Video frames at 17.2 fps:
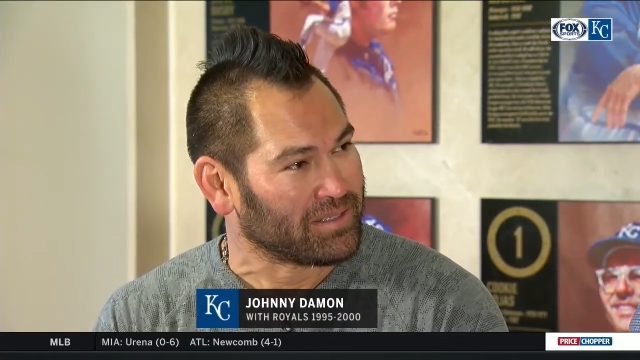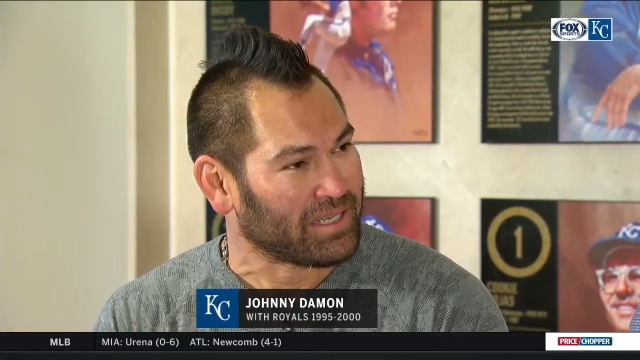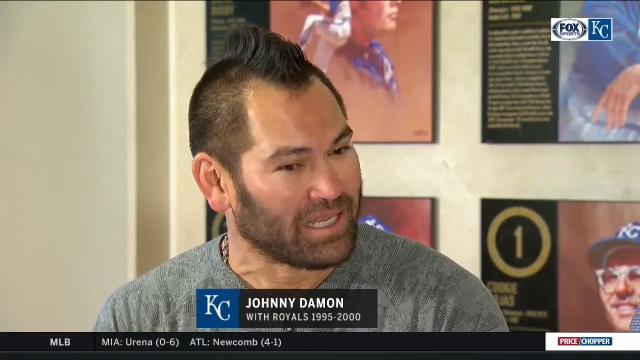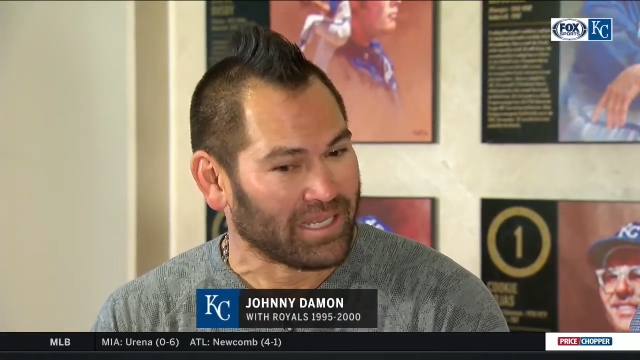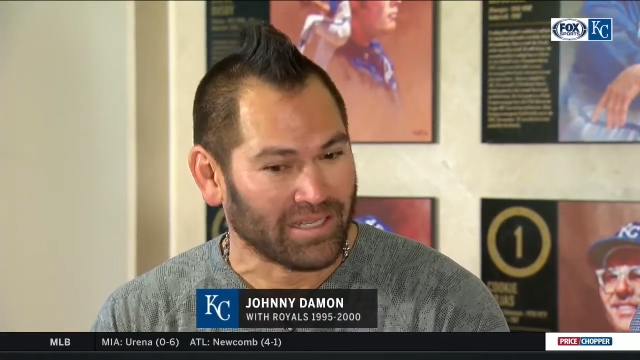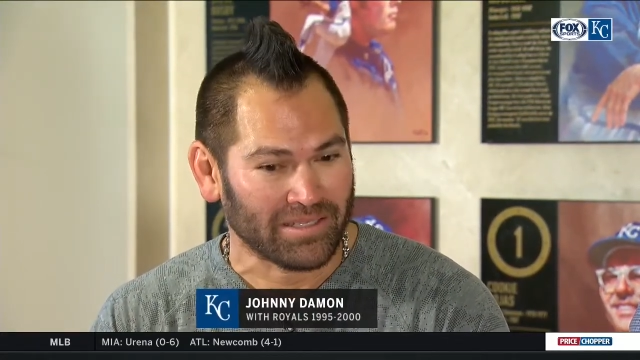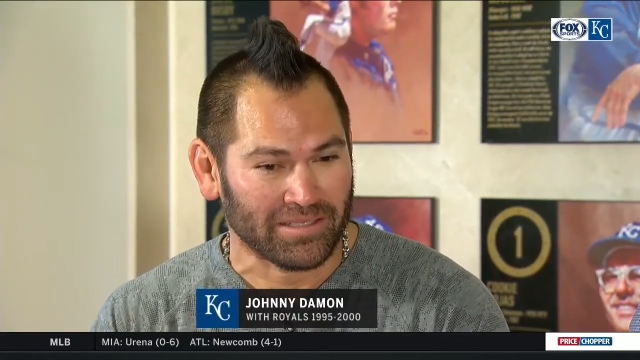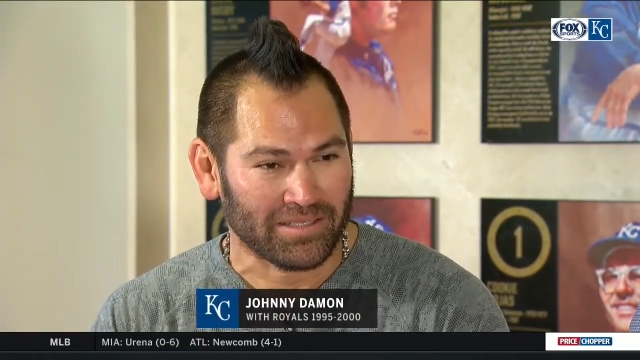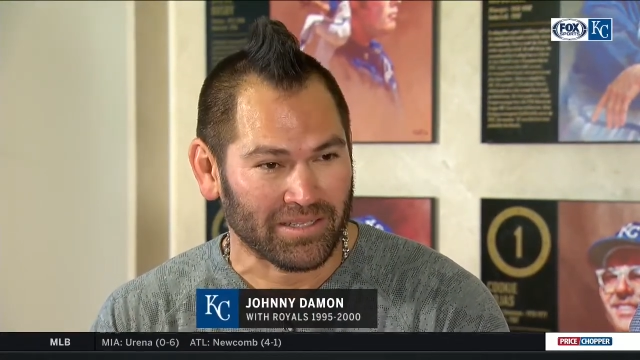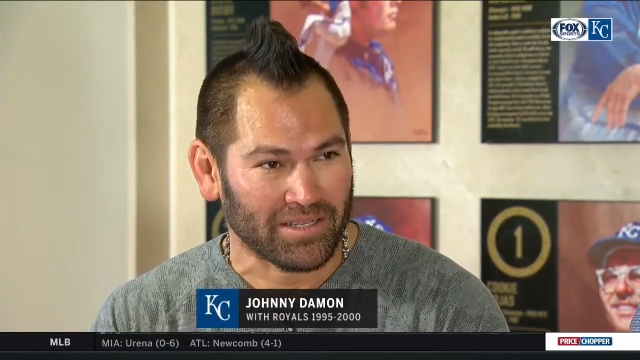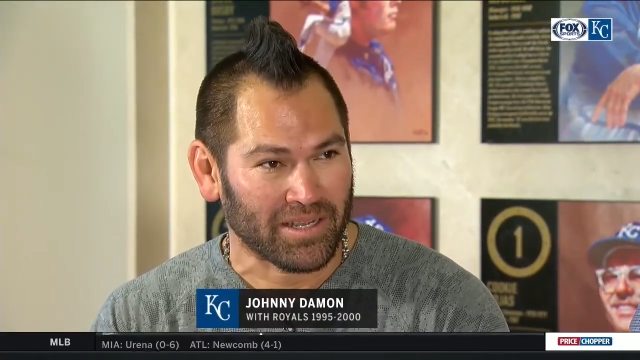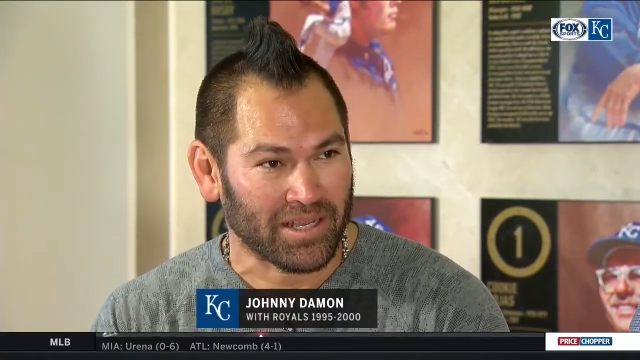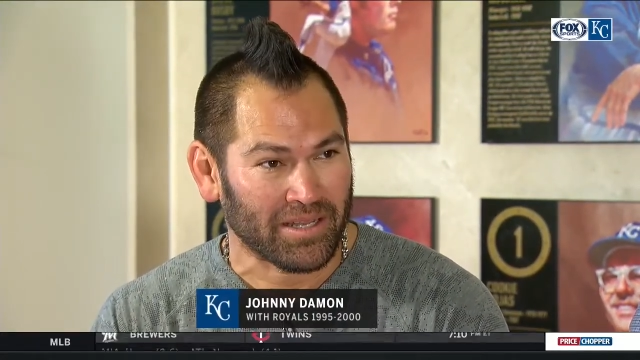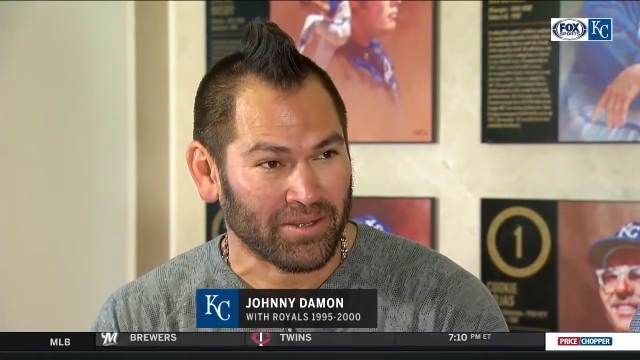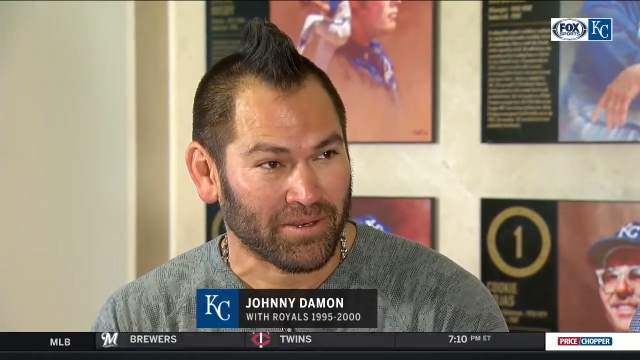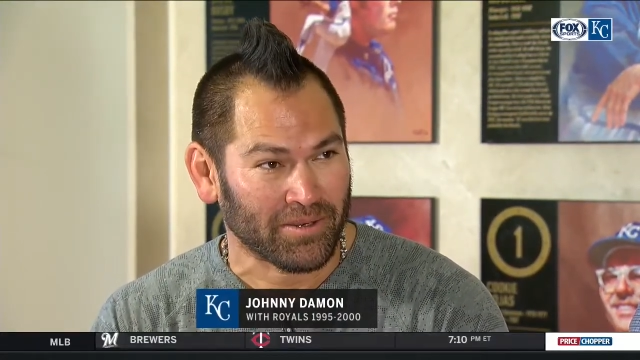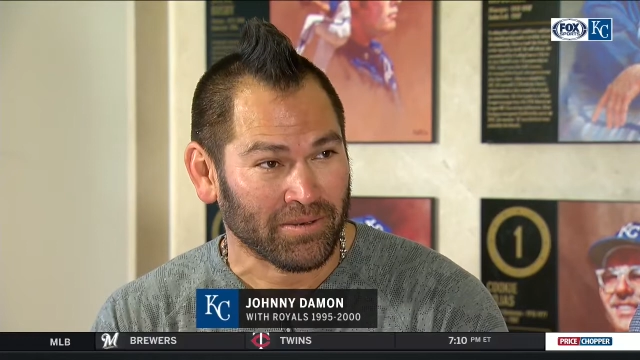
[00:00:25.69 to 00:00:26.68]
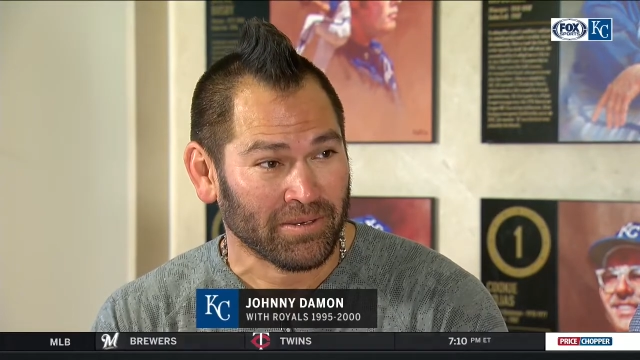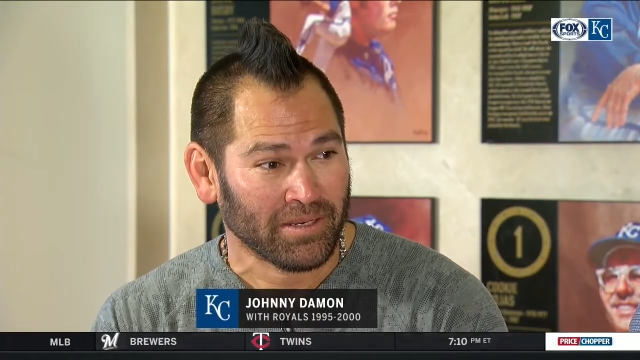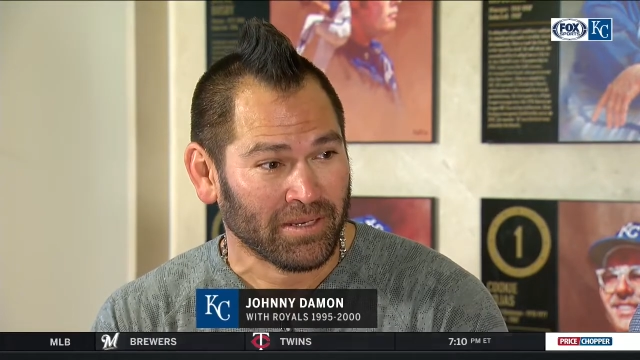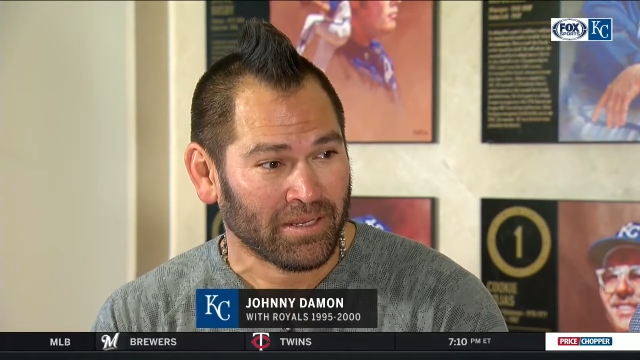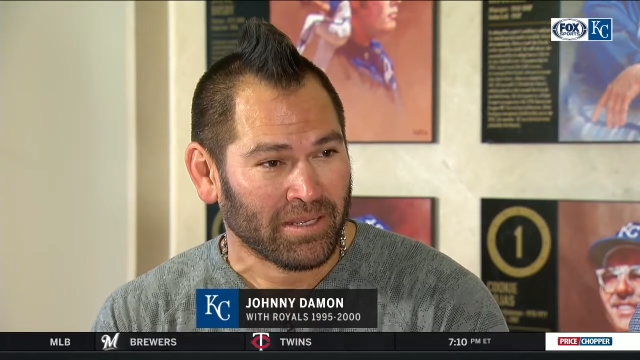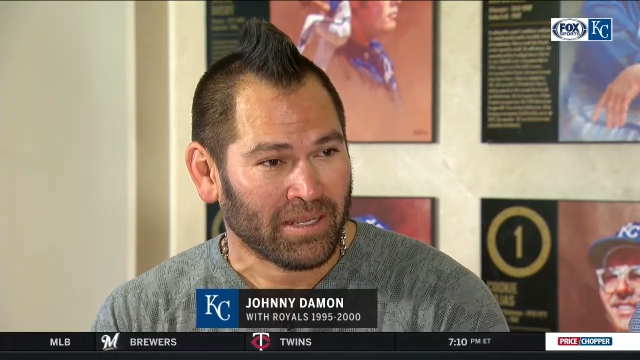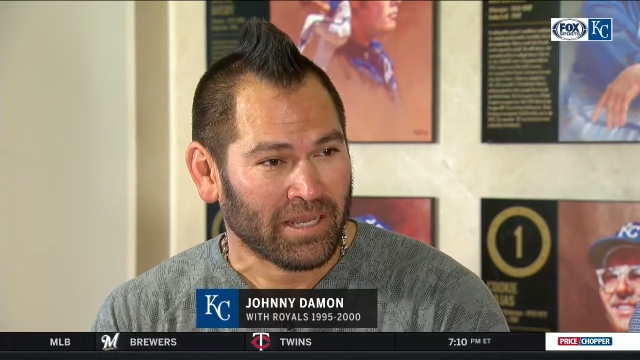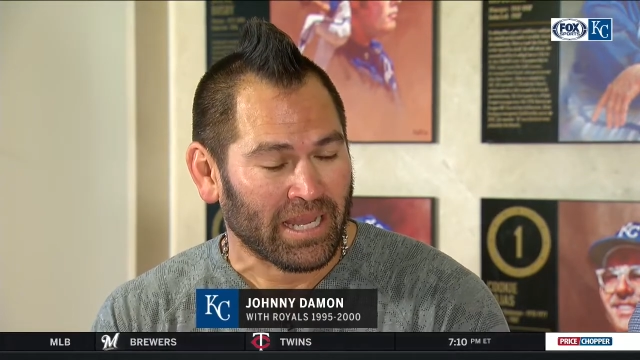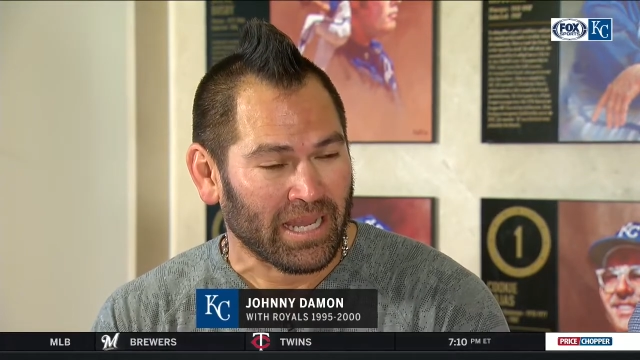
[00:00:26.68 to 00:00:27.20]
and together,
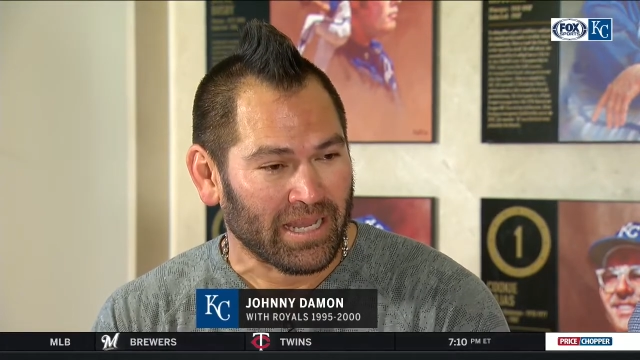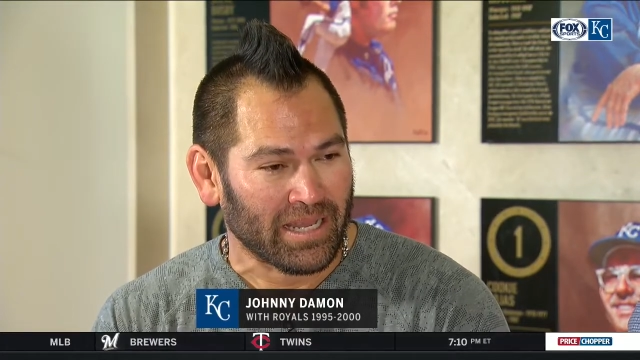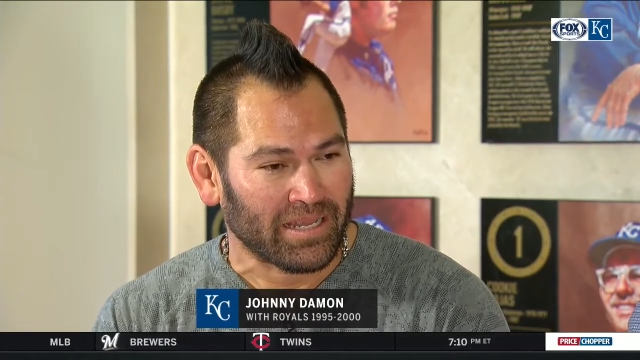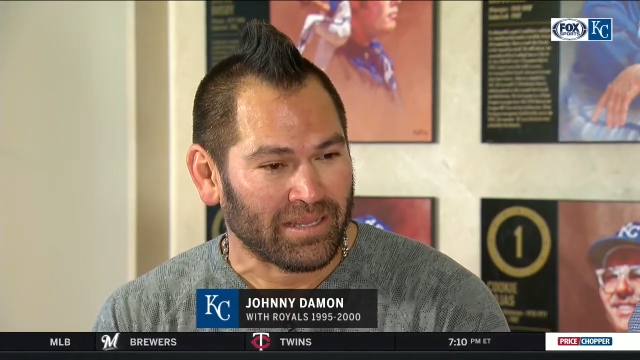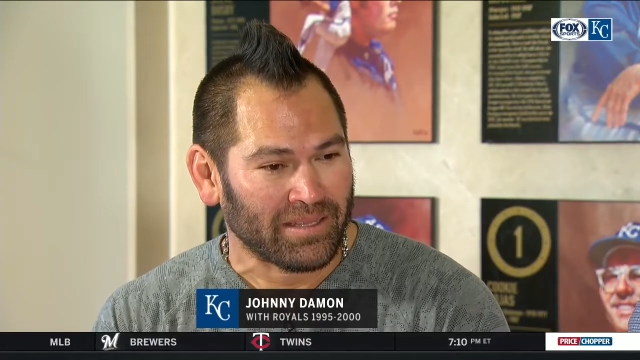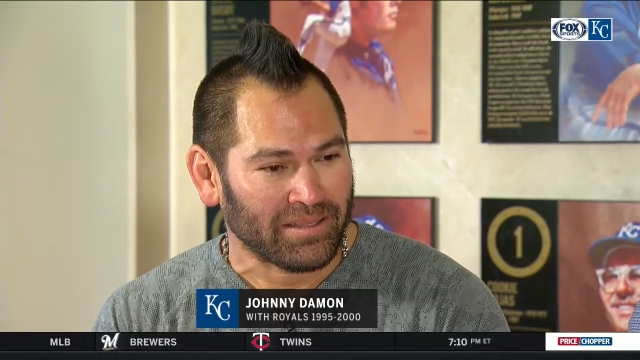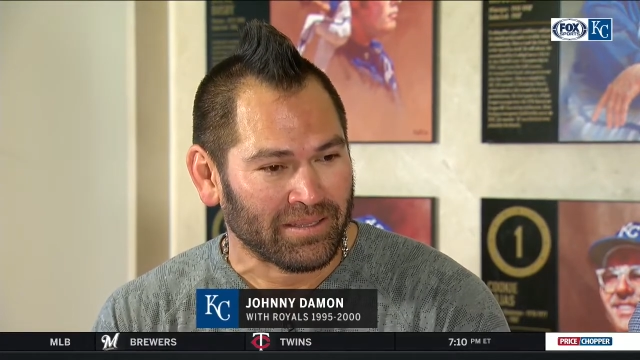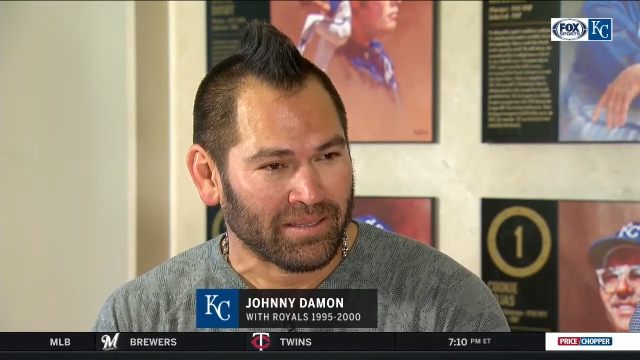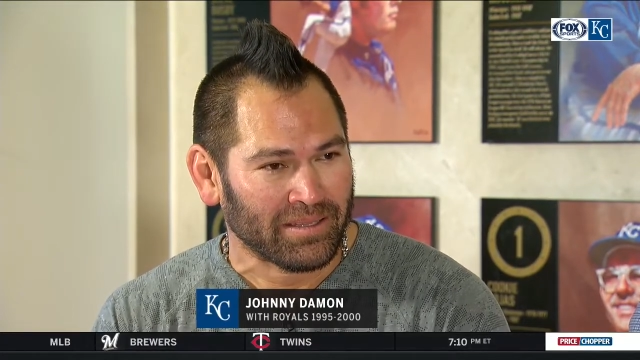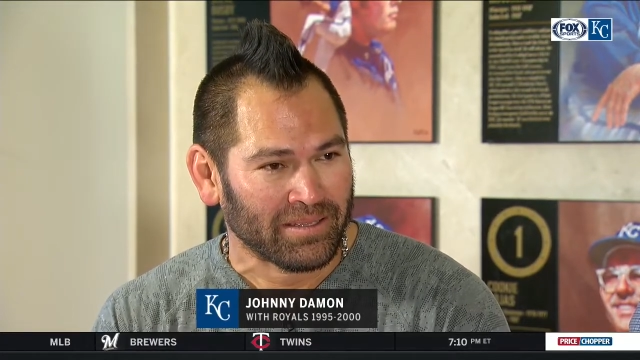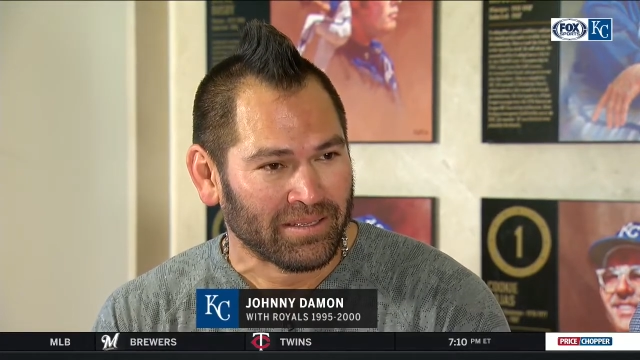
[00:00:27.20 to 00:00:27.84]
and,